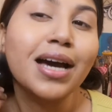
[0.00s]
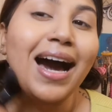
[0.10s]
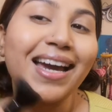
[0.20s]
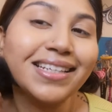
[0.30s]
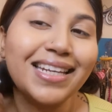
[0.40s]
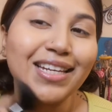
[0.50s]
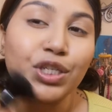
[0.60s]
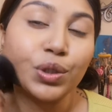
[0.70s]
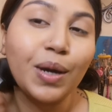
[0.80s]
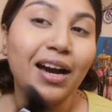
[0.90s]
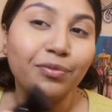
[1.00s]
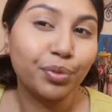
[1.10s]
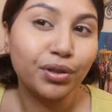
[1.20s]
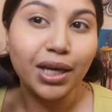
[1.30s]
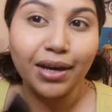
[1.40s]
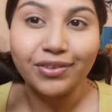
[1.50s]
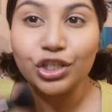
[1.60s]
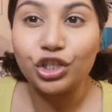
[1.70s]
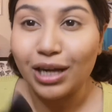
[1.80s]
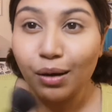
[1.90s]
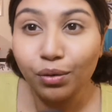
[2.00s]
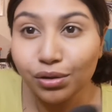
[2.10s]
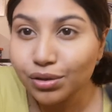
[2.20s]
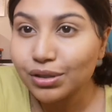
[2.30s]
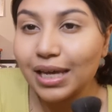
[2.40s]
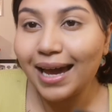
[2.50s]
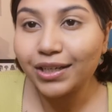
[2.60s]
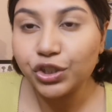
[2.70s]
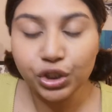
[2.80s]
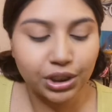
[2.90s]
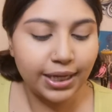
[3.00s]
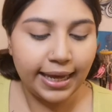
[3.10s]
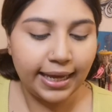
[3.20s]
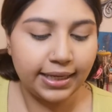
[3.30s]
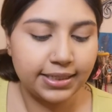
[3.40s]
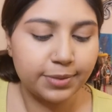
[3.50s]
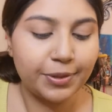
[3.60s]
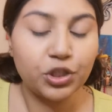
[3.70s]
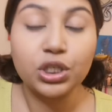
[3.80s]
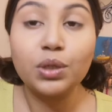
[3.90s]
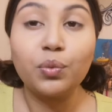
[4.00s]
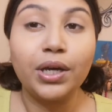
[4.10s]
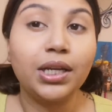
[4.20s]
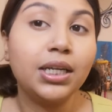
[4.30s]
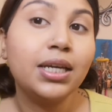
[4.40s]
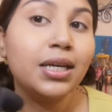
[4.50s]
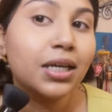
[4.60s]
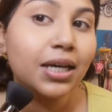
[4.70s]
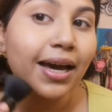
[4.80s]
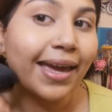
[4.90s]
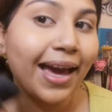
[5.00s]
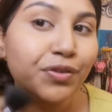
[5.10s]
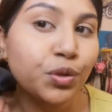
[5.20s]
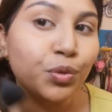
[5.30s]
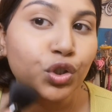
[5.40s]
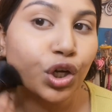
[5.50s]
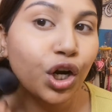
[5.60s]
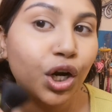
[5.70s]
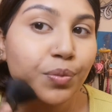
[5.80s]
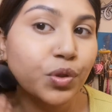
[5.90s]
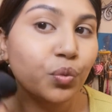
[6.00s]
I tend to have pretty heavy jowls action, and especially when I have too much carbs or